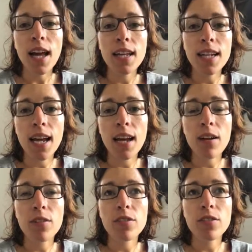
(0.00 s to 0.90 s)
and
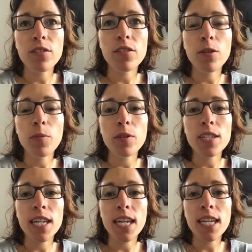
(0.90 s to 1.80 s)
now your
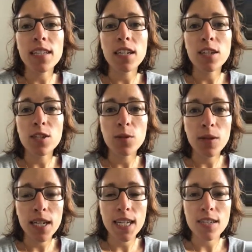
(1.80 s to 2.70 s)
body is going to do
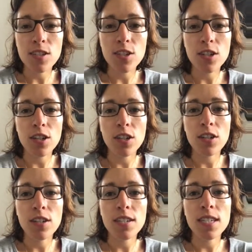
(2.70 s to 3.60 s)
what it needs to
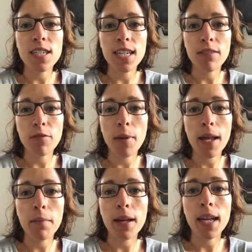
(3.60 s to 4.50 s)
do to deliver
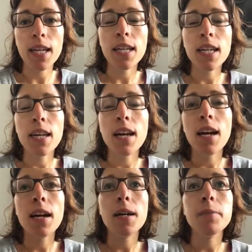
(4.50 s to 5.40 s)
baby.
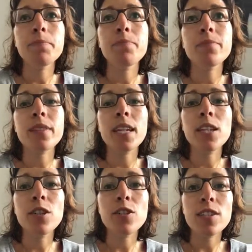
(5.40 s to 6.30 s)
And
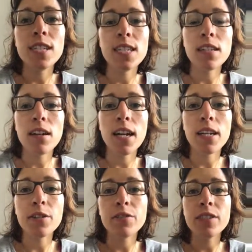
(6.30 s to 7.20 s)
you just need to kind
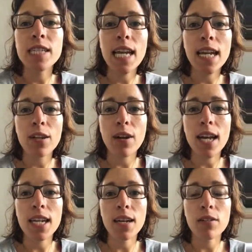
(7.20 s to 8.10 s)
of take your
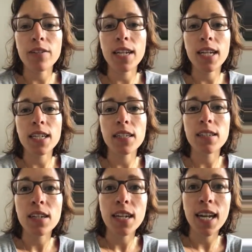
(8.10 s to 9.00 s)
head out of it
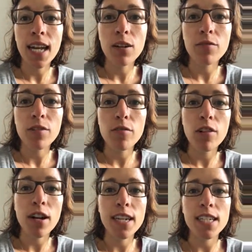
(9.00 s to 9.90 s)
and kind of hang on for the
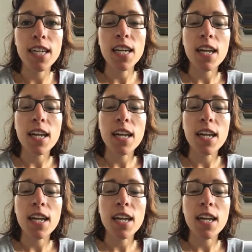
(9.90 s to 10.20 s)
ride.